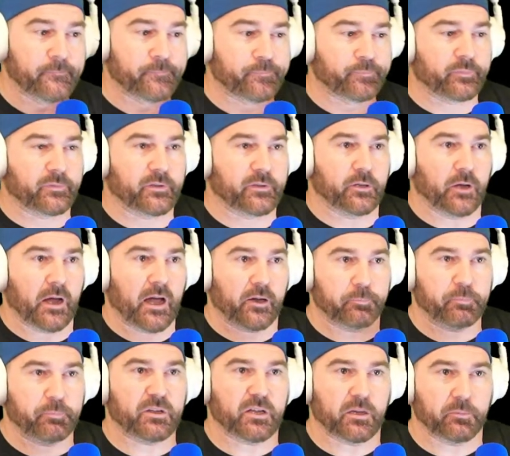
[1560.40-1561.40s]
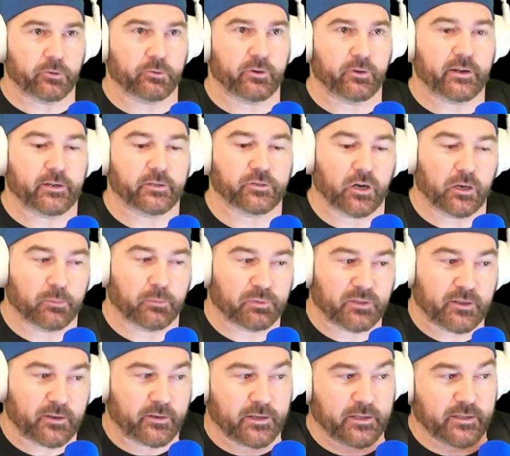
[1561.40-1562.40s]
How to become a great guitar
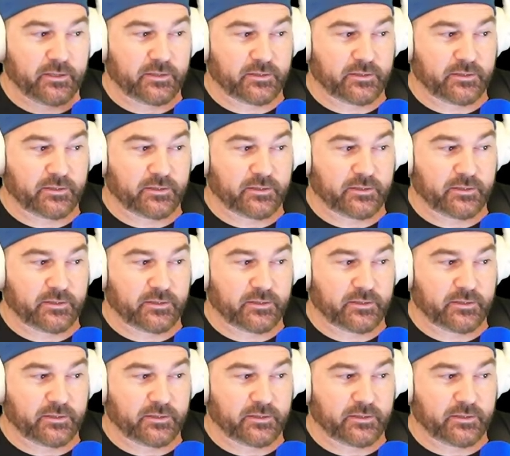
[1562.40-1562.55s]
player is